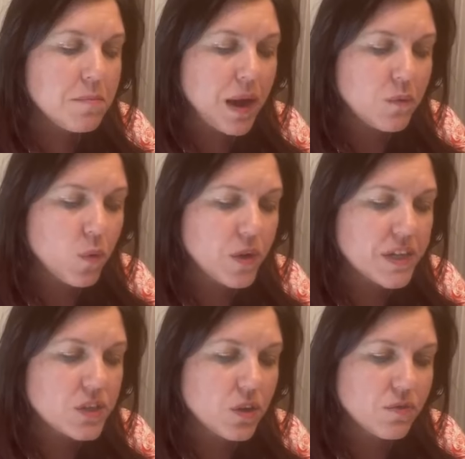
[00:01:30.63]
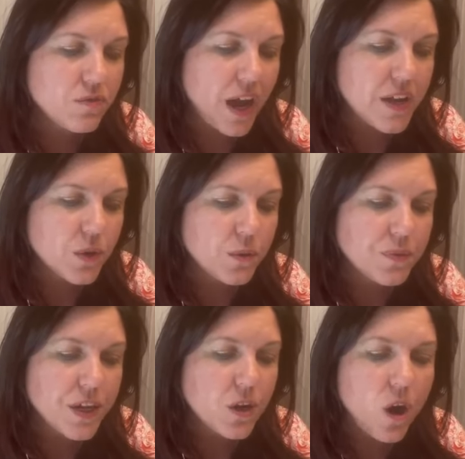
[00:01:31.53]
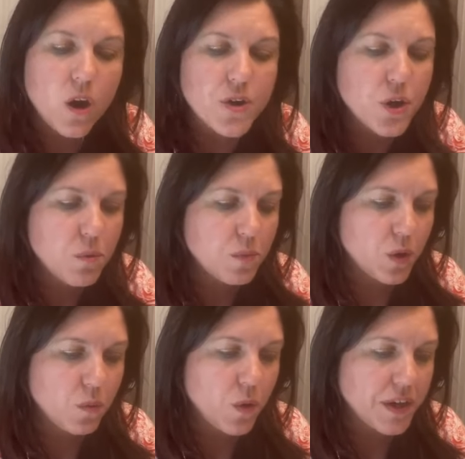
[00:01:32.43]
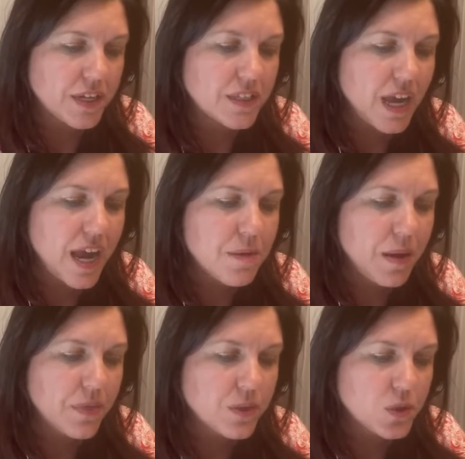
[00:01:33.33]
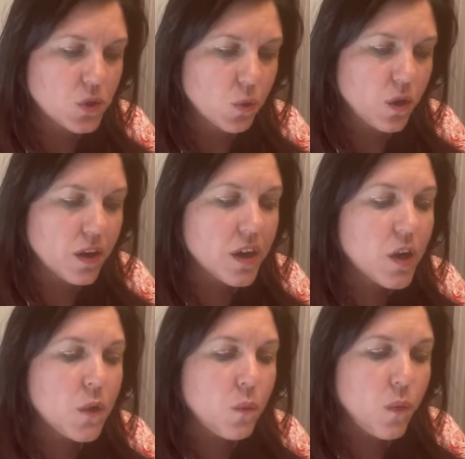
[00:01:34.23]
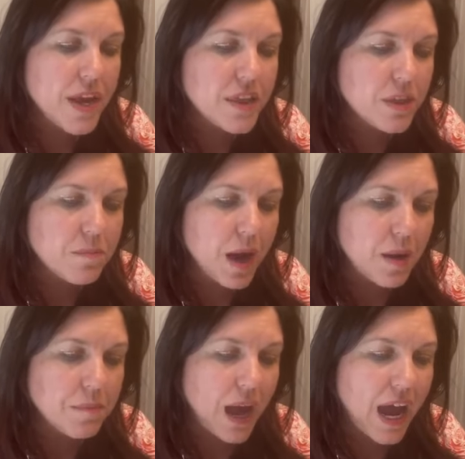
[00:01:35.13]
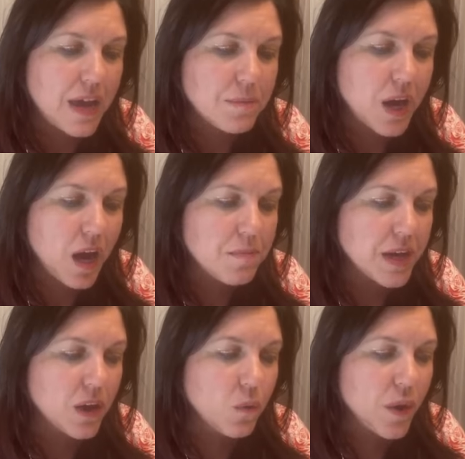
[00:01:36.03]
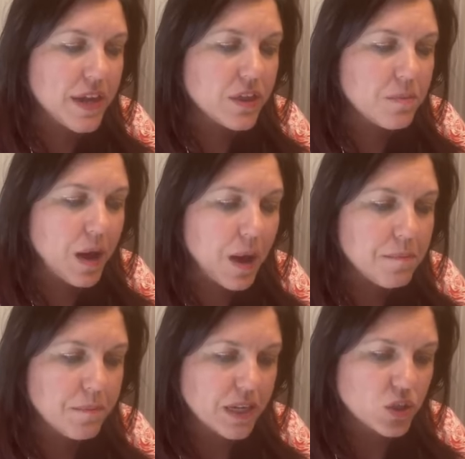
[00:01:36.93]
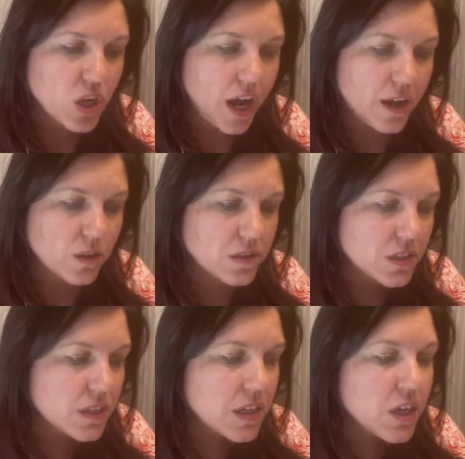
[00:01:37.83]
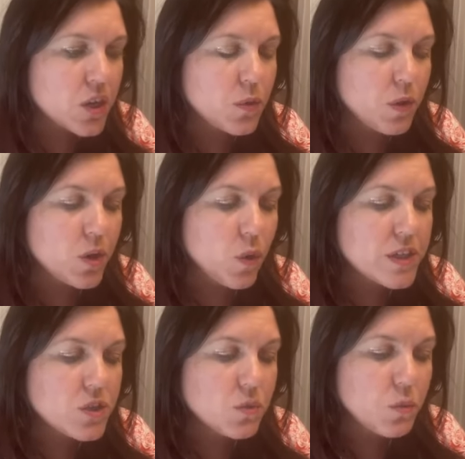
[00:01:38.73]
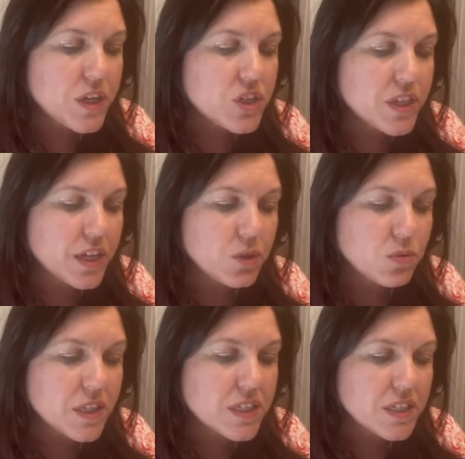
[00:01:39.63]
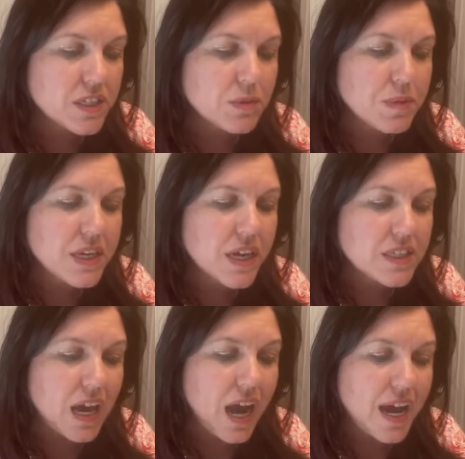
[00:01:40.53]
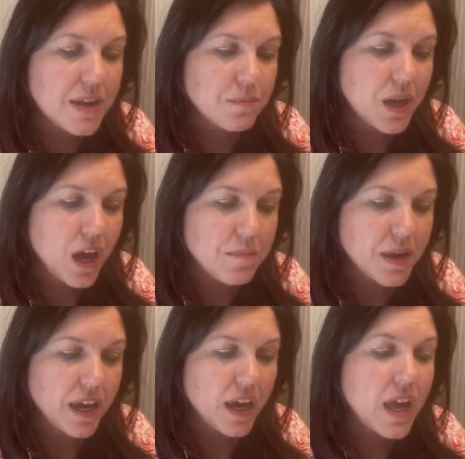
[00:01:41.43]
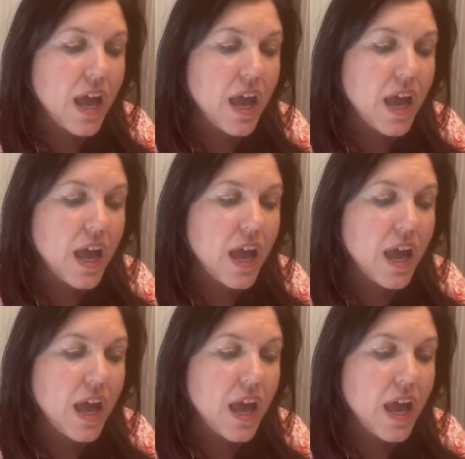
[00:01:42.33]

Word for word: My warnings are final. There are no more warnings. I am at the door. Wake them up. I am coming. Wake them up, my child. You are going to wish that you listened because I am coming.